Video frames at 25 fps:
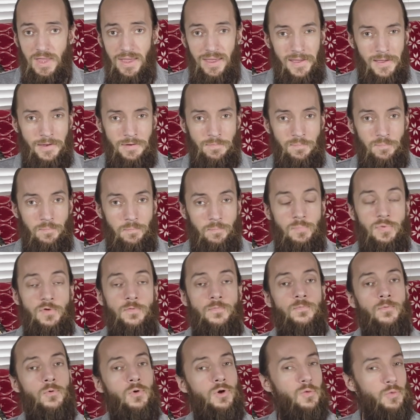And
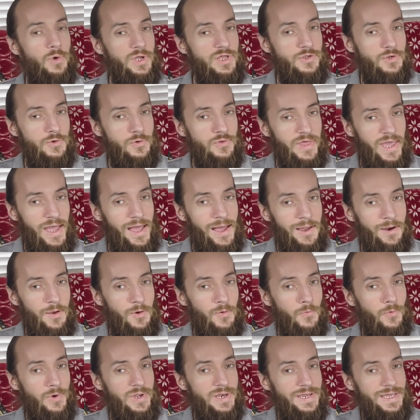before we do that,
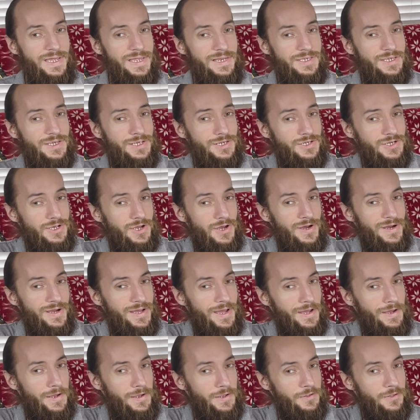we need to
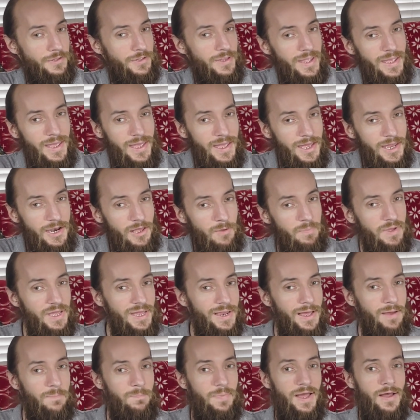talk a little
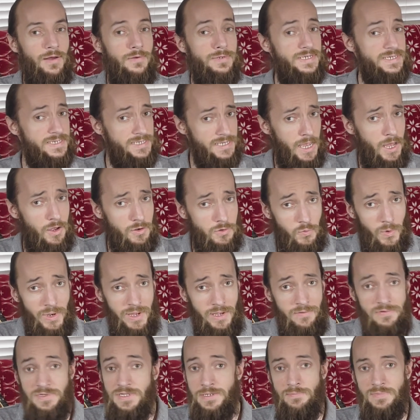bit about sound
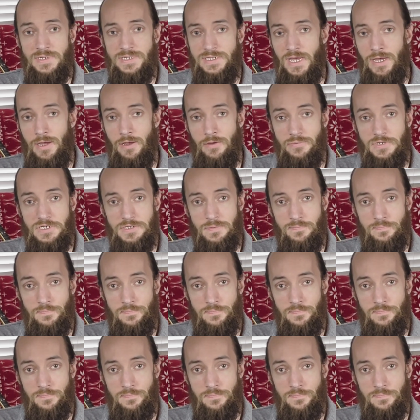waves themselves.